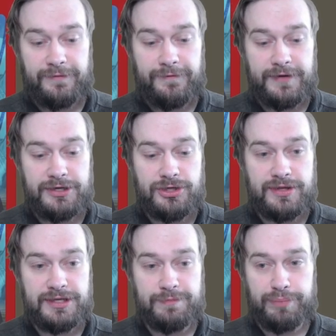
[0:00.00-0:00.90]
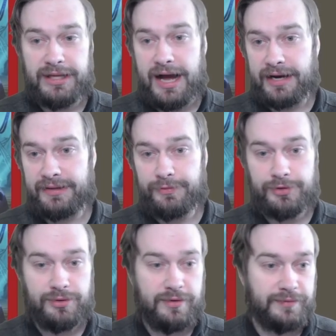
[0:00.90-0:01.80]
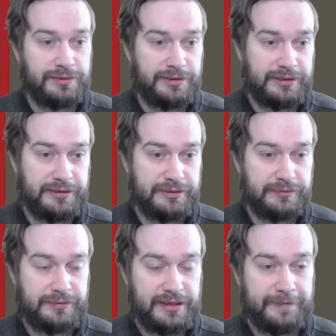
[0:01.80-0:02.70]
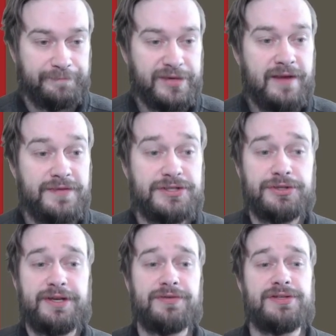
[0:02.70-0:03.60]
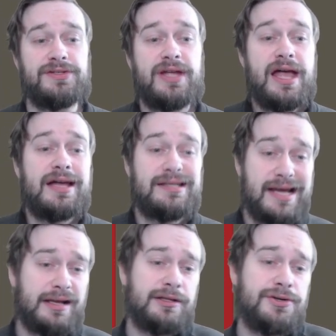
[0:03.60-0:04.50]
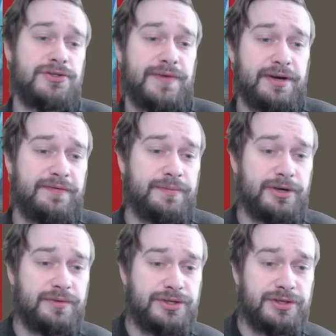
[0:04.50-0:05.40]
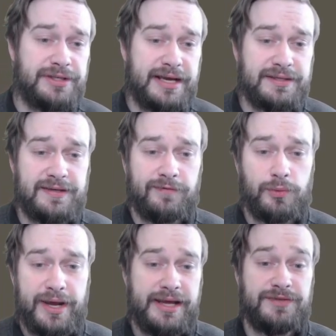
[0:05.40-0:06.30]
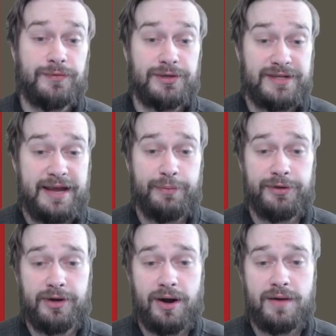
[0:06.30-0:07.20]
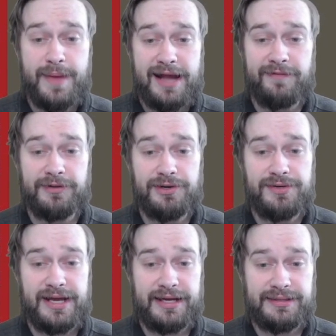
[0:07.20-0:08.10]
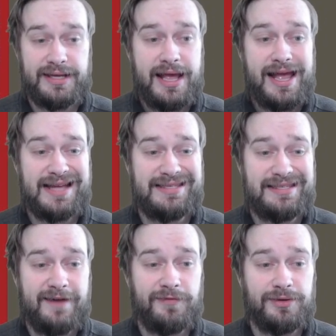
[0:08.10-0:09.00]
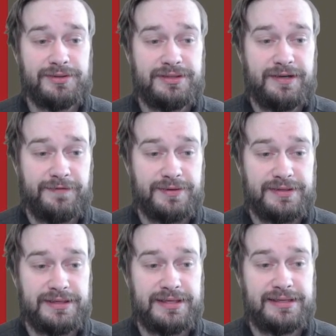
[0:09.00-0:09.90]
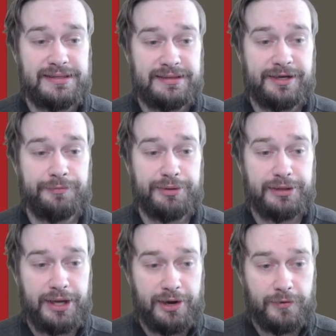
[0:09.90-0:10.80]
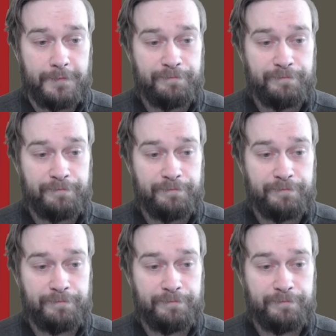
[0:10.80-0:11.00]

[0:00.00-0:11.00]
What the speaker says: finish this block, and then we'll go over and look at the thing. Physical differences. Deck clones vary from their original deck in several ways. For example, the card back of clone decks has several differences as detailed below.